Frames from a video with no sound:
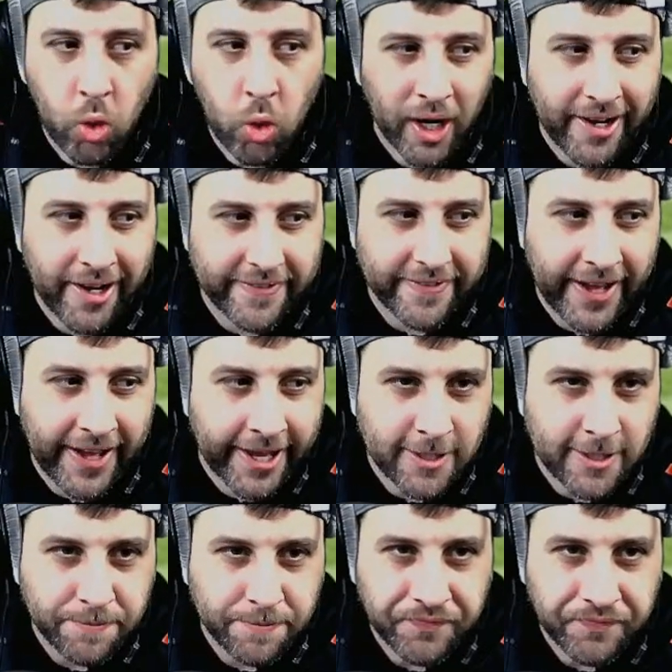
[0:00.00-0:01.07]
like that.
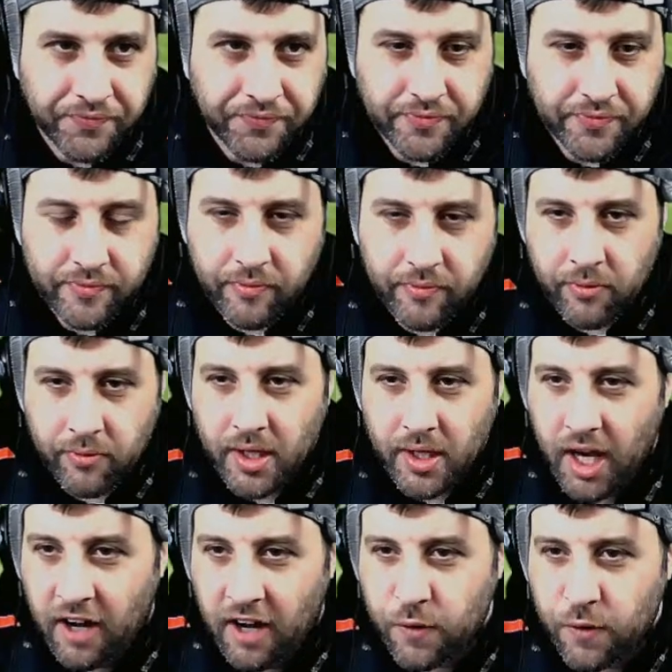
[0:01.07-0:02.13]

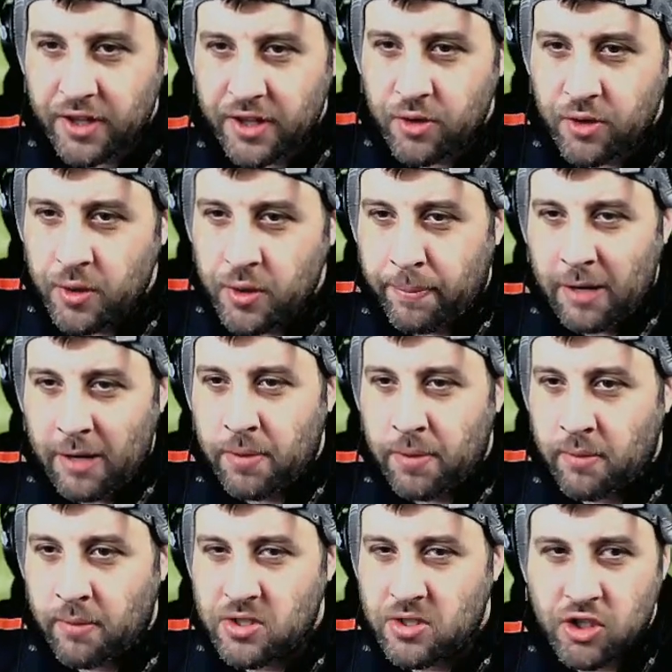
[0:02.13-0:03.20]
Halfway through, the bagpipes
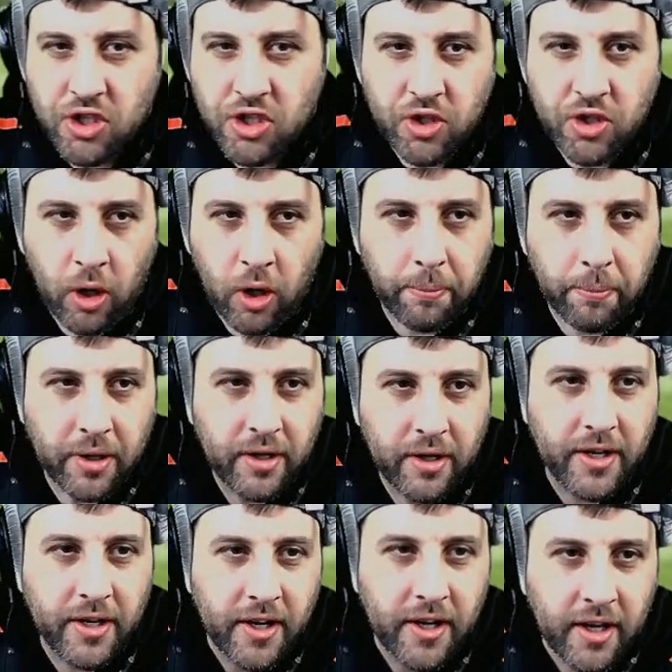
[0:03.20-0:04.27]
just stop,
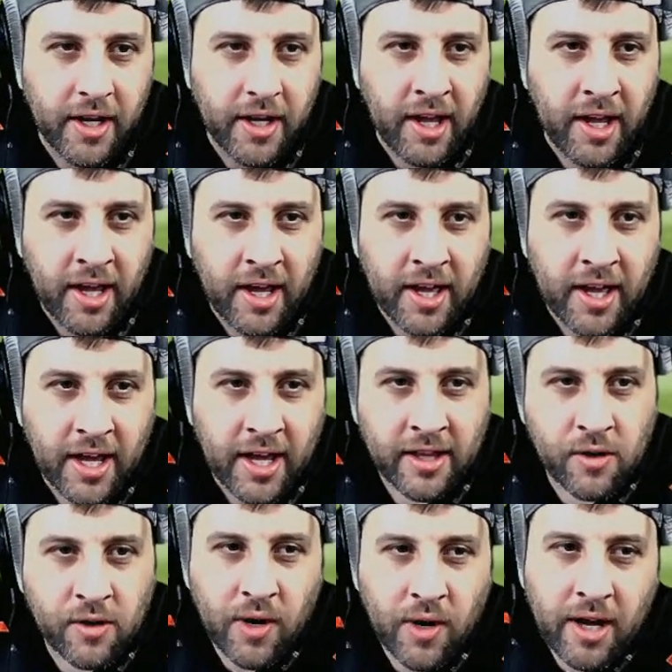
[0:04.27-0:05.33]
and the
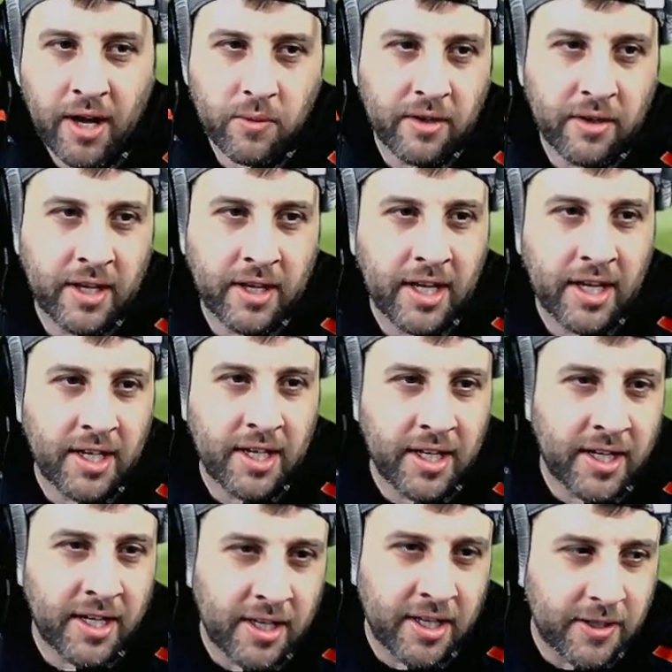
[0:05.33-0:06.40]
crowd and
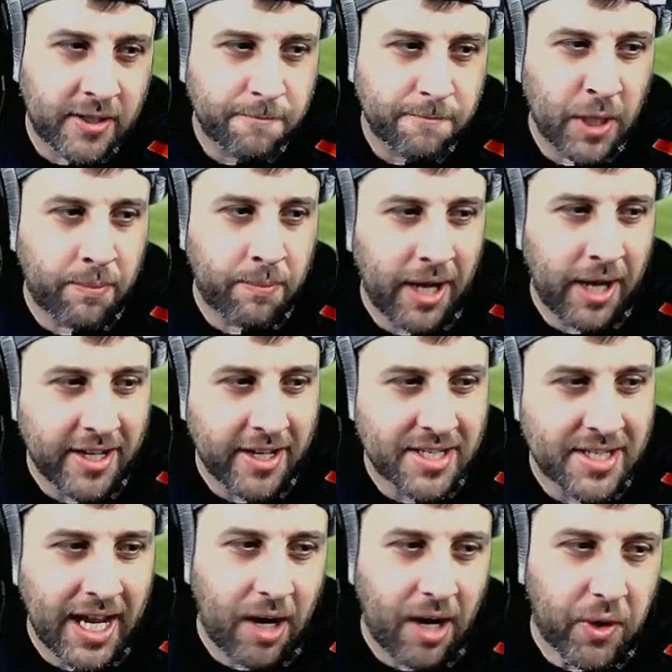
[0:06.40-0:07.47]
the players
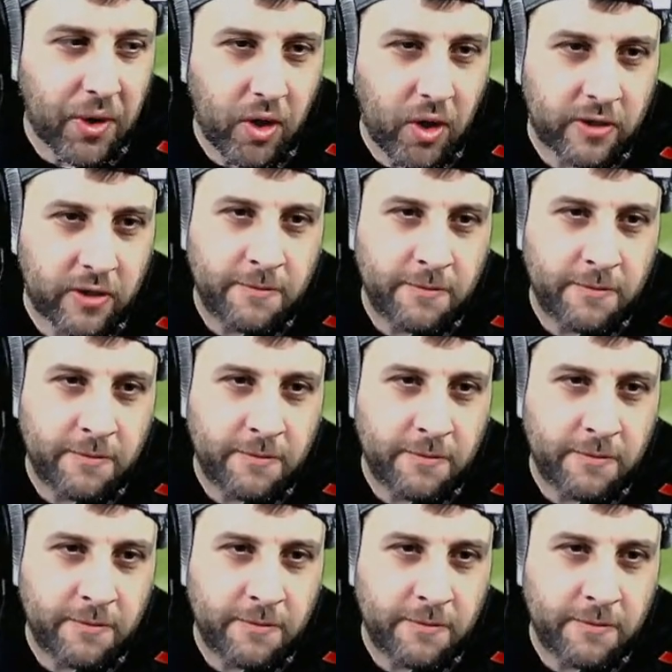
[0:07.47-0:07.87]
carry on.